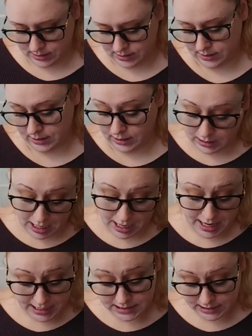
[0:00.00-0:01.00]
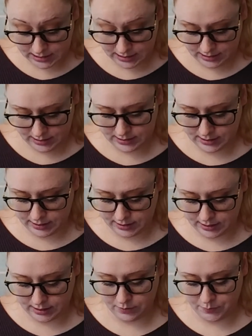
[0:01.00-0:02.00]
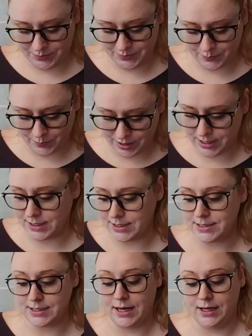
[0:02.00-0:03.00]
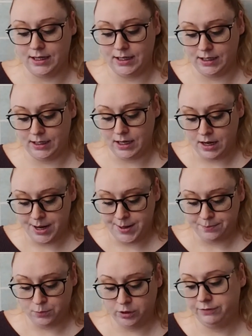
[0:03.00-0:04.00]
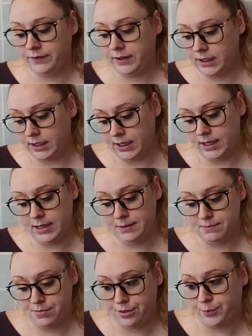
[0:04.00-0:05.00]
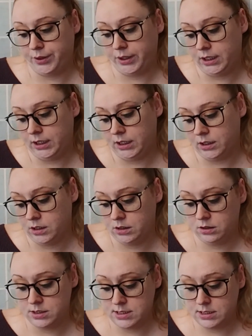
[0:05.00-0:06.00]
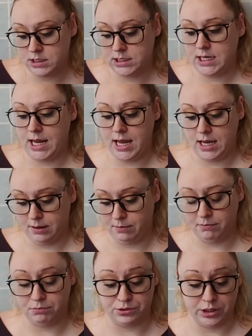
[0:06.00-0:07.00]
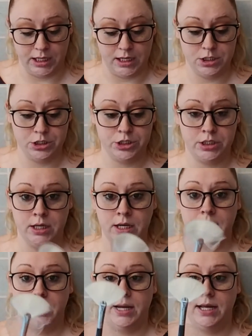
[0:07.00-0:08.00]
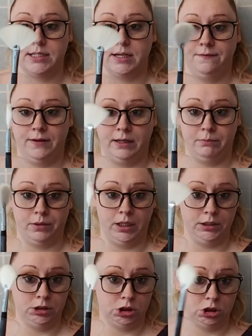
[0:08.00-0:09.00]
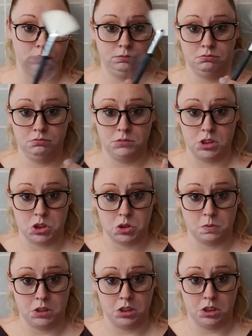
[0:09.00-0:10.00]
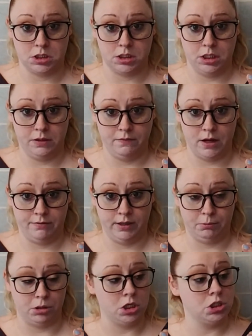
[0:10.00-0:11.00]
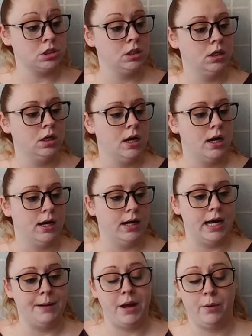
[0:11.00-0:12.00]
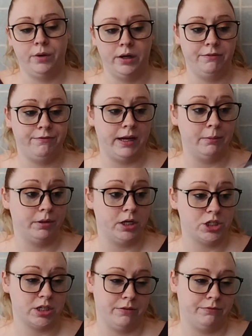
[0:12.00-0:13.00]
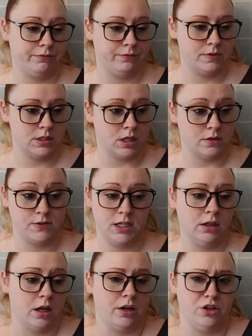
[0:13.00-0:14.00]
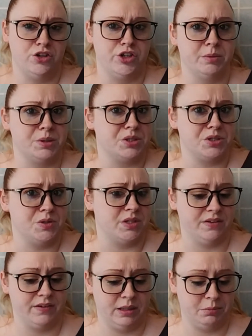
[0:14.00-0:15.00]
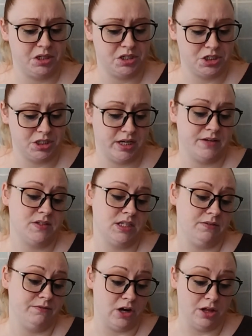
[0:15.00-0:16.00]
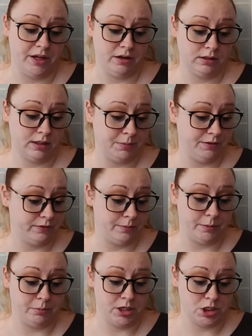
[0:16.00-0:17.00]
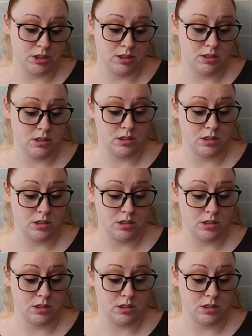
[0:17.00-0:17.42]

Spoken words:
The next thing I got was a Morphe M310 brush. It's a fan brush. That's what it looks like. A fan brush. I wanted a fan brush. I've seen a lot of YouTubers use the fan brush, and I've seen fallout coming from the brushes.